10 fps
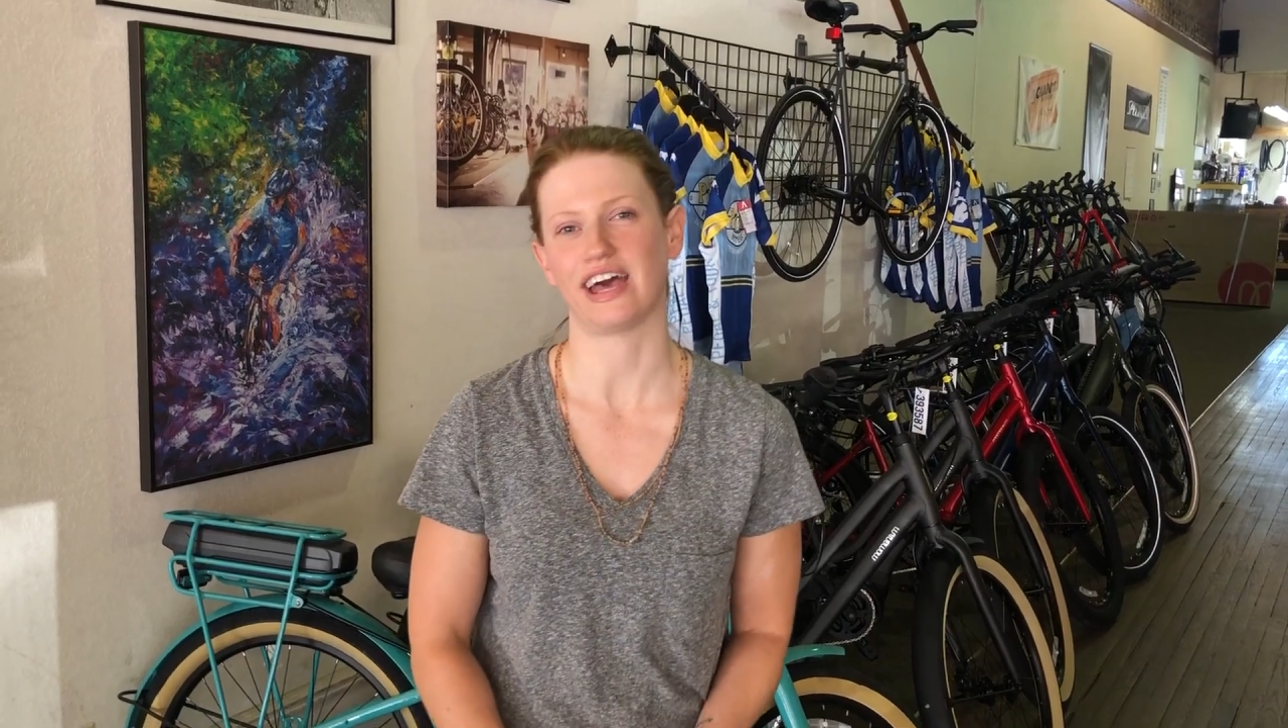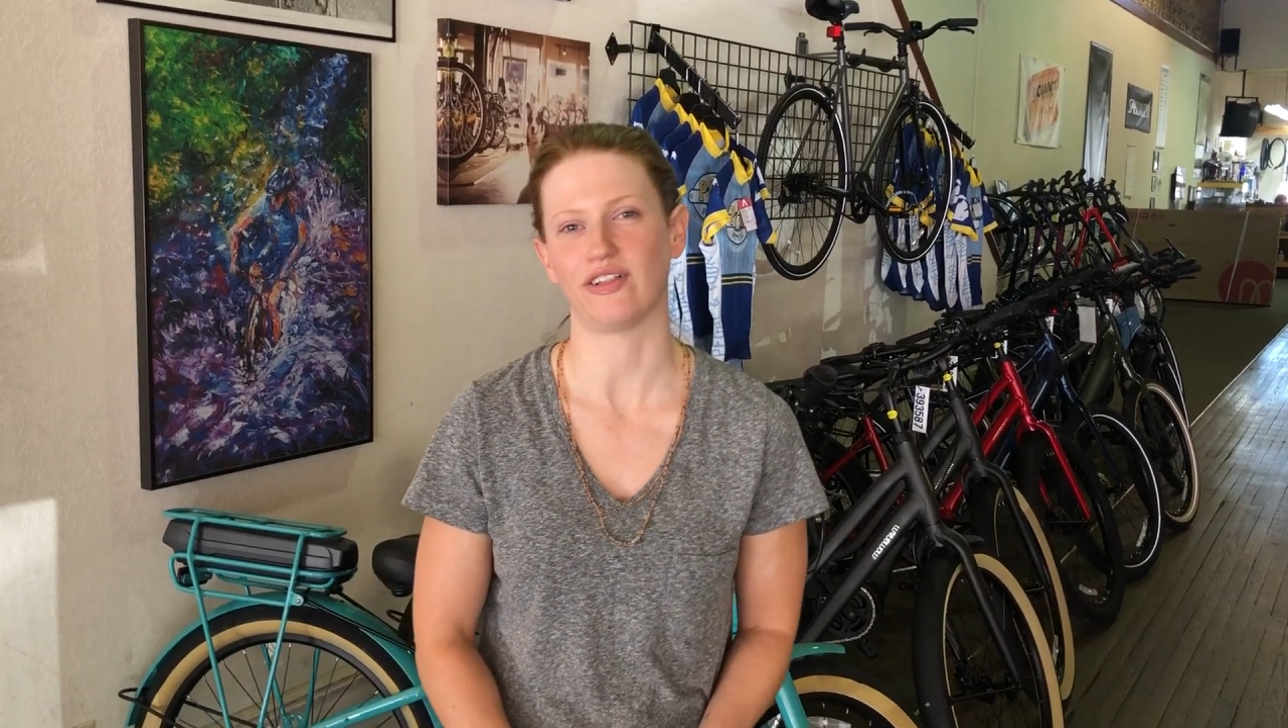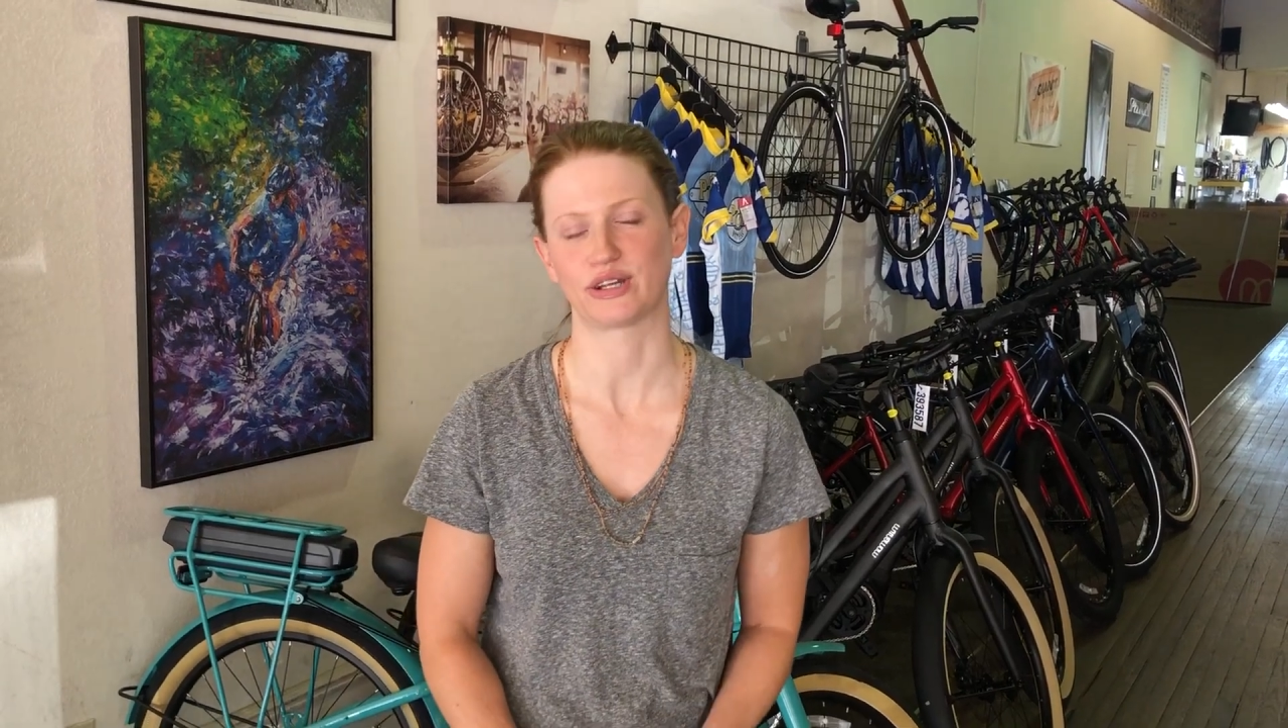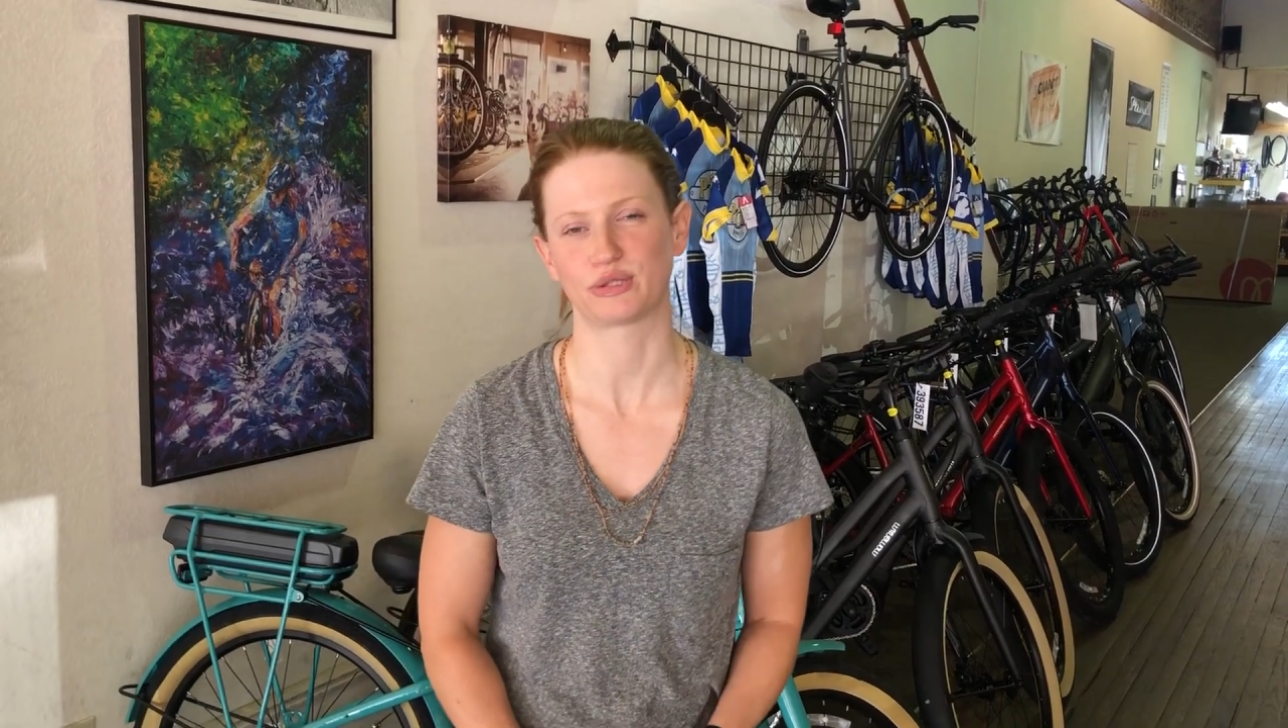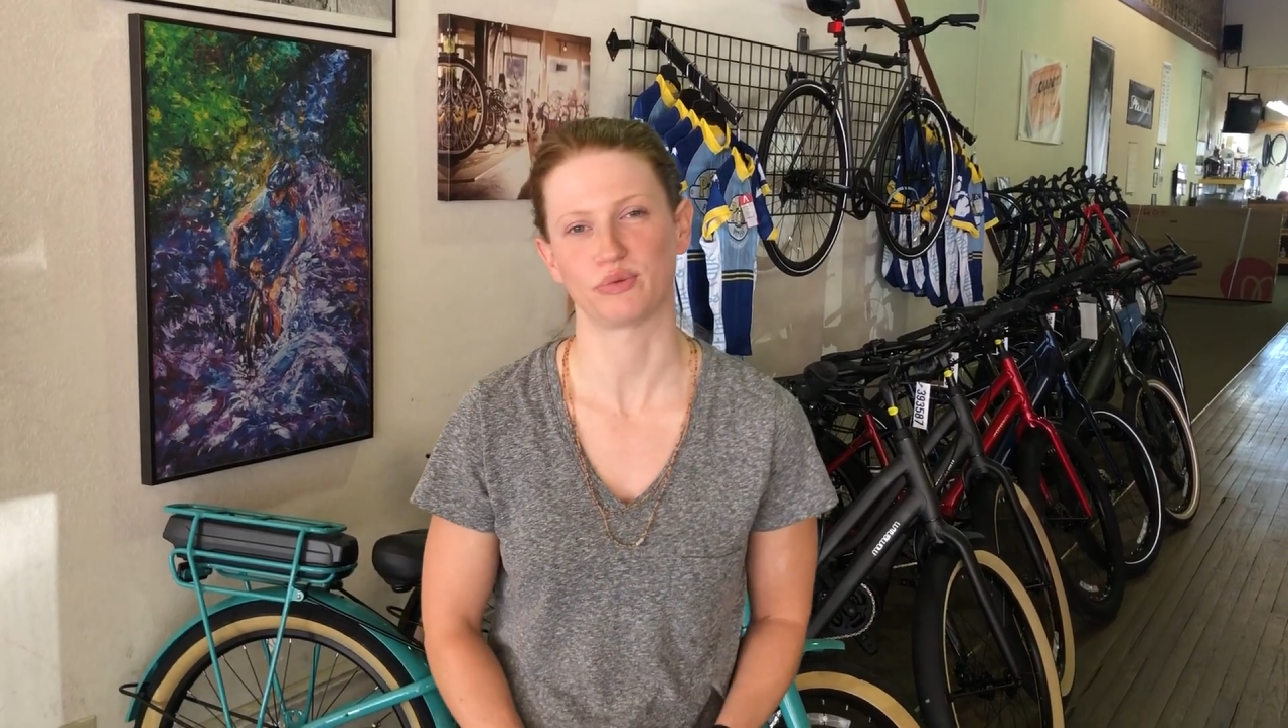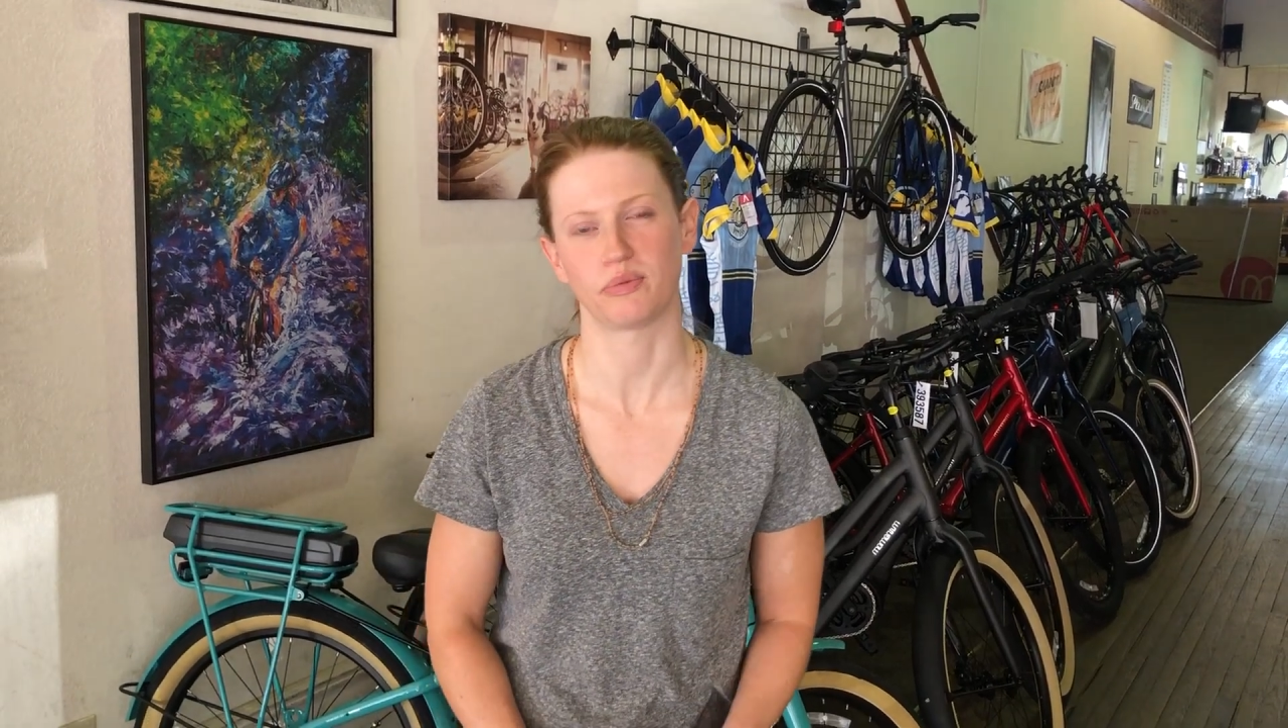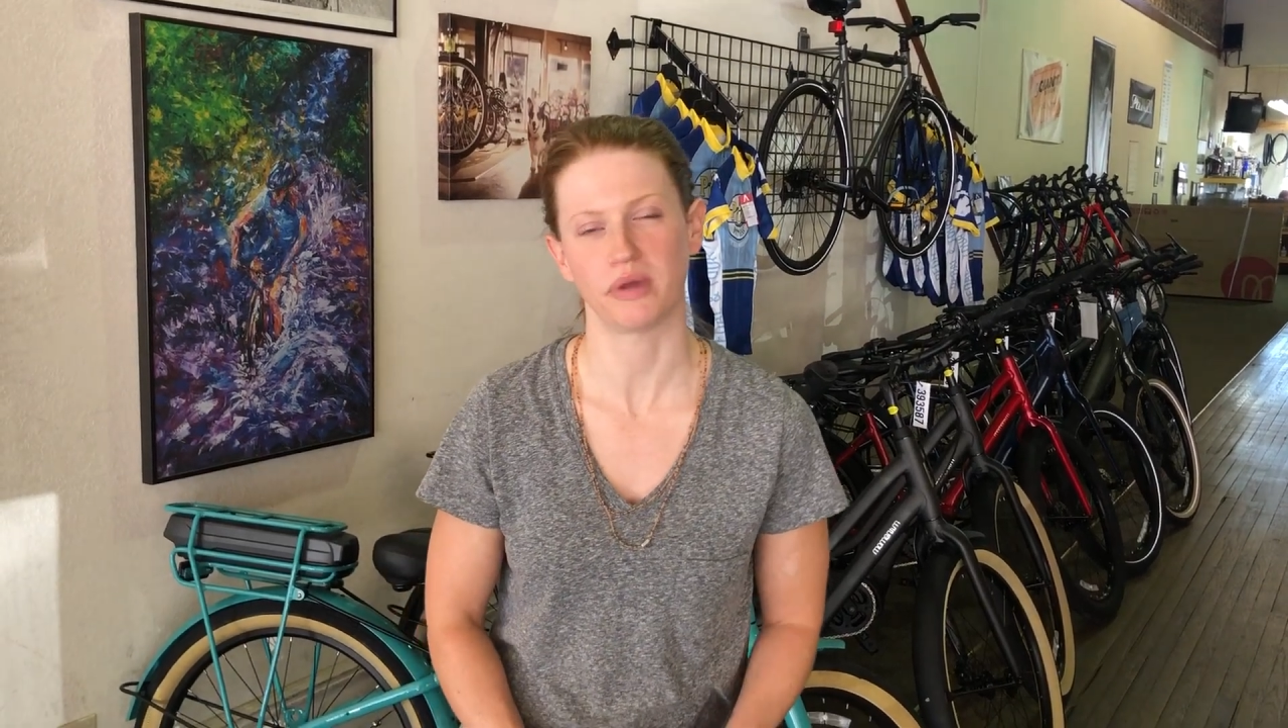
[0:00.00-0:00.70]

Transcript: Alex with